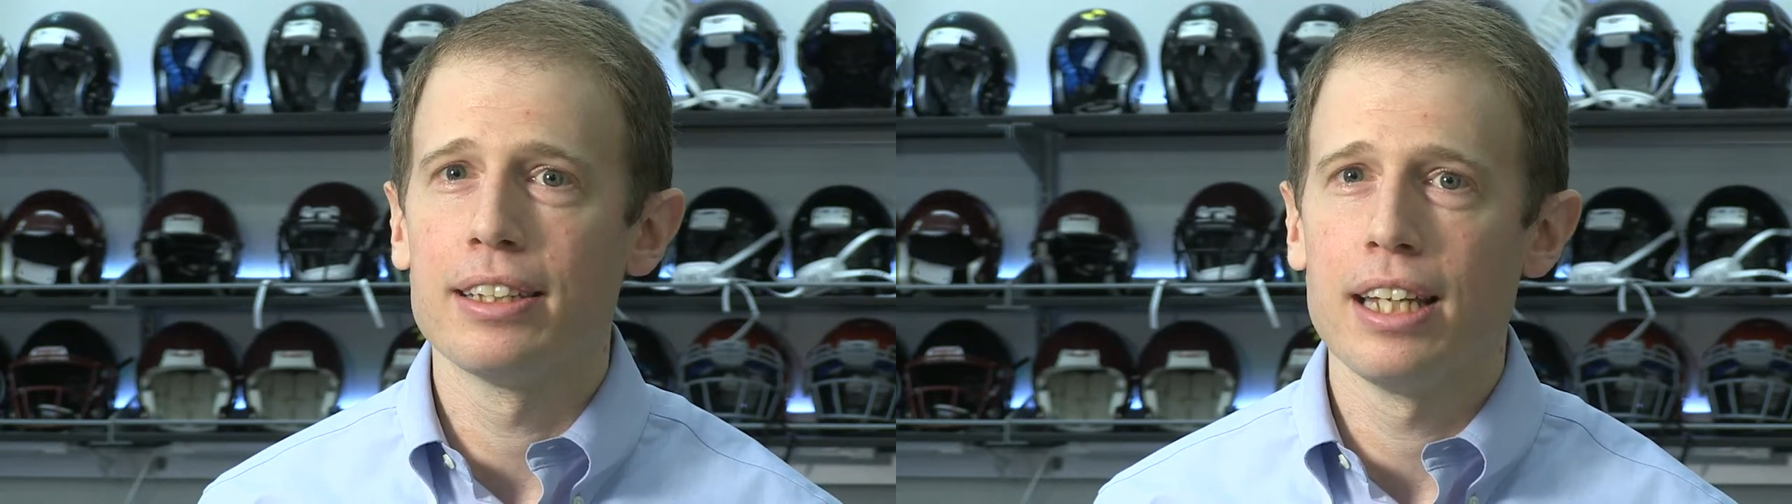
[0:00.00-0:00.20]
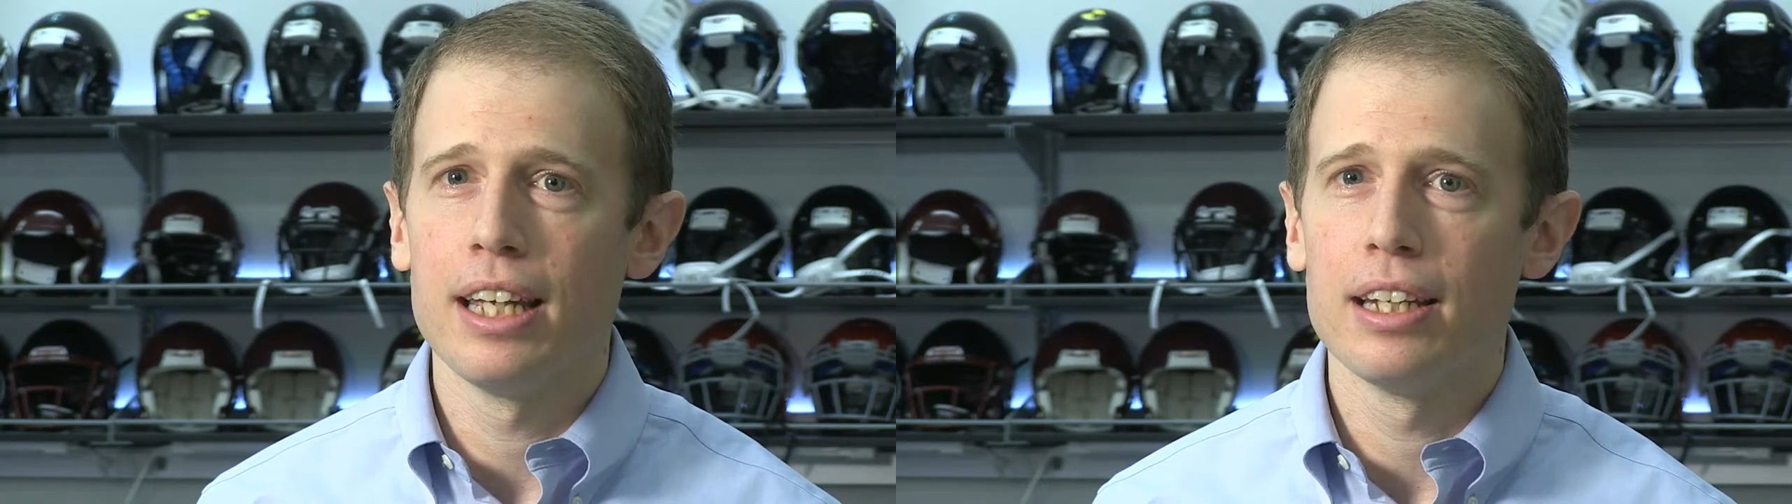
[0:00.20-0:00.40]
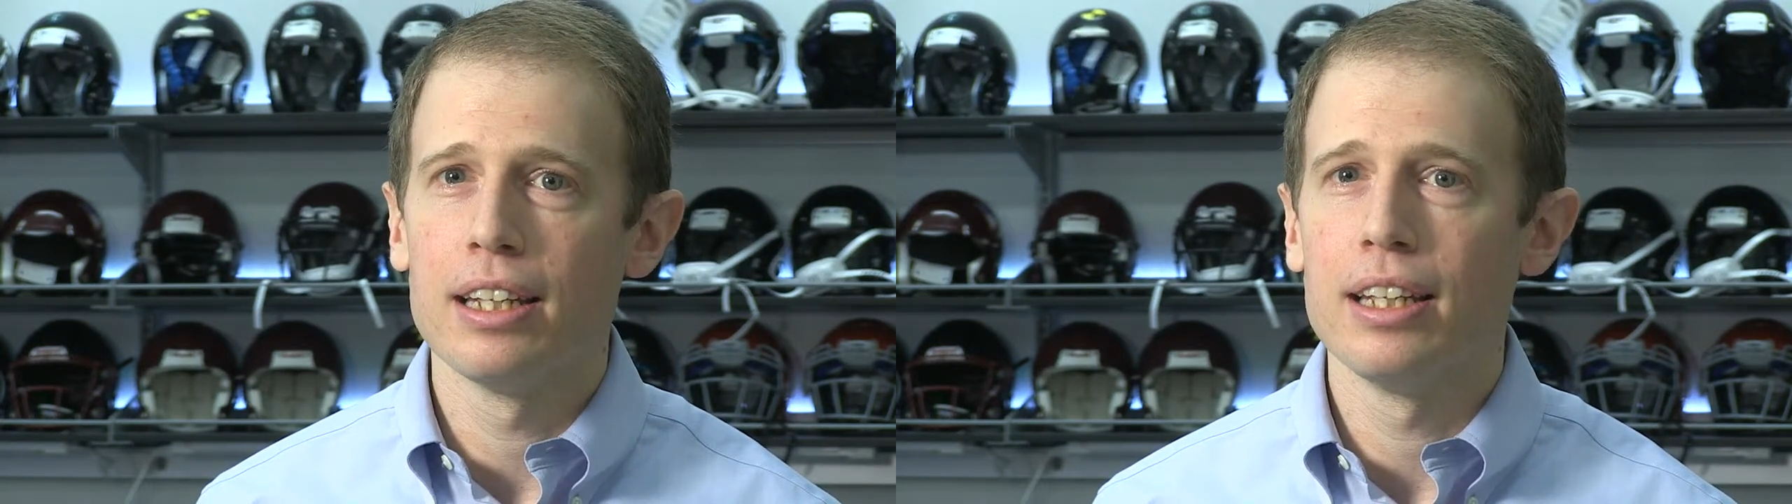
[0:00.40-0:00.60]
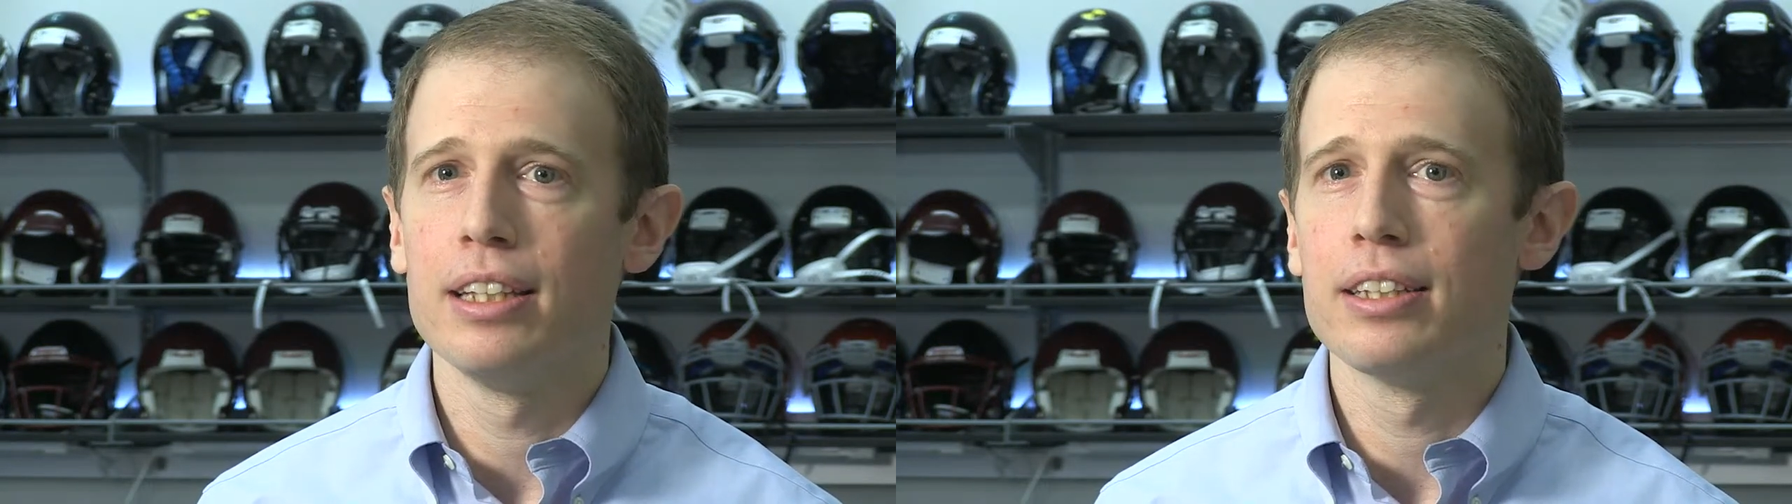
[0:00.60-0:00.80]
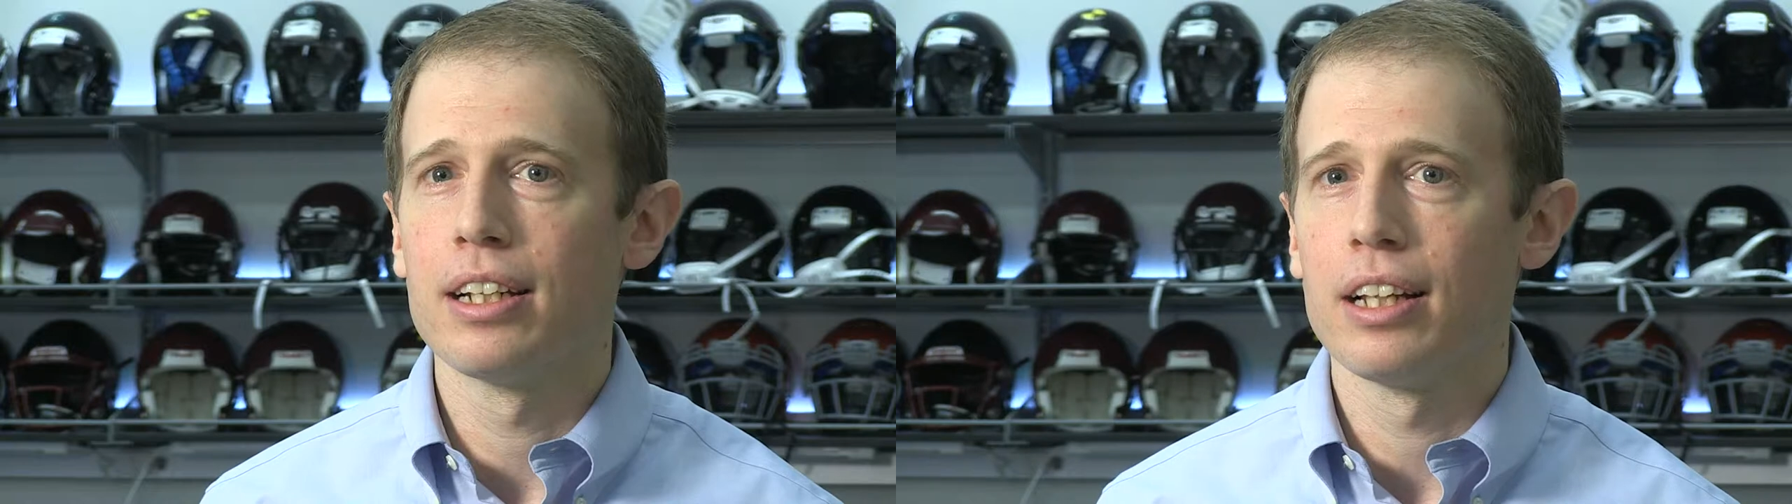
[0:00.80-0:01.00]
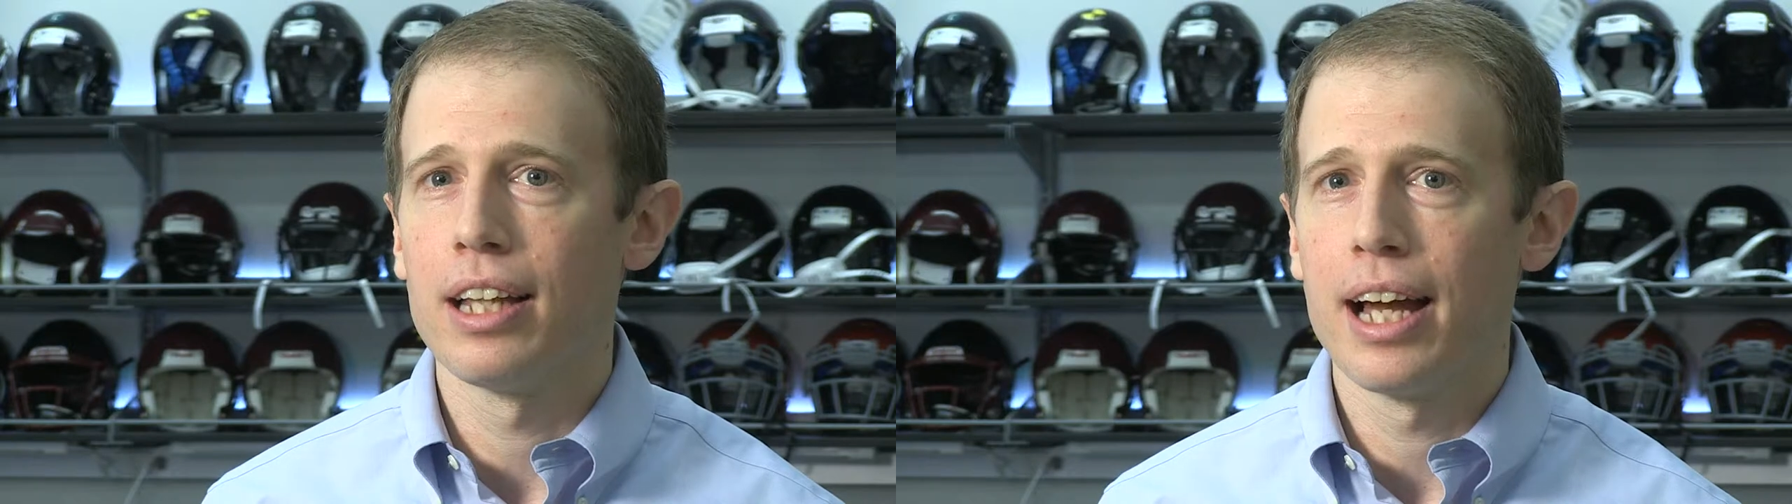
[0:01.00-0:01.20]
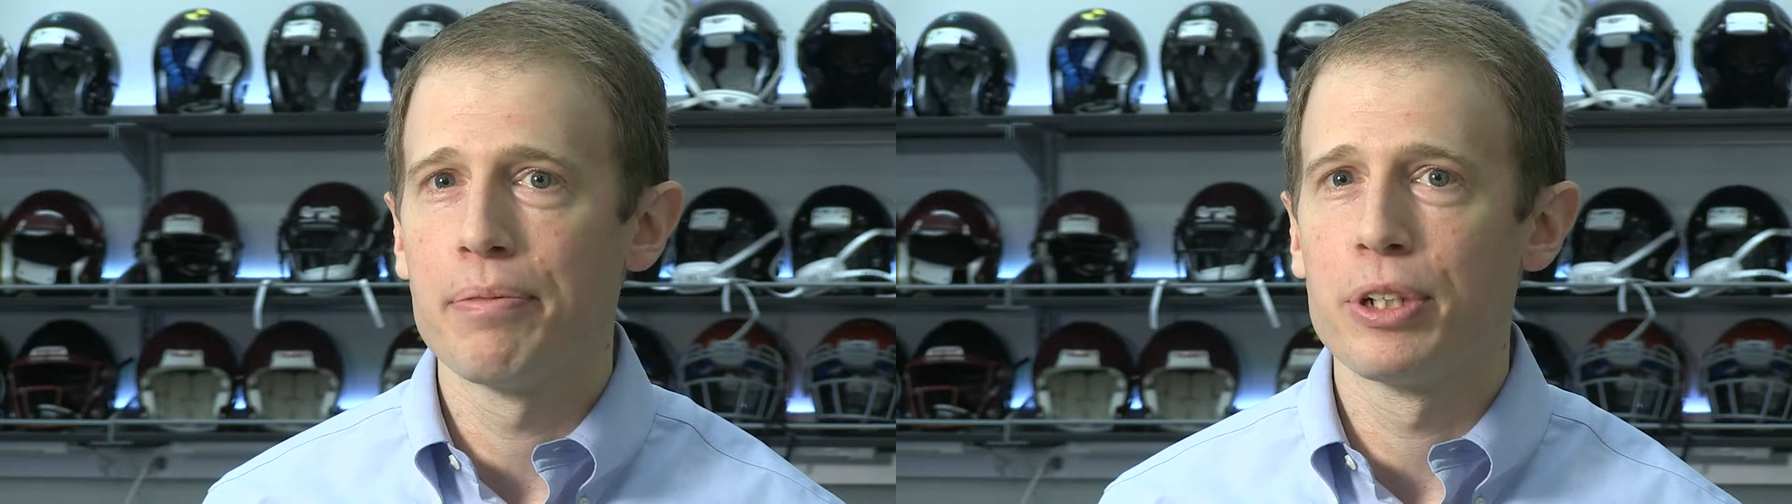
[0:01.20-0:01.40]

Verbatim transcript: data into the lab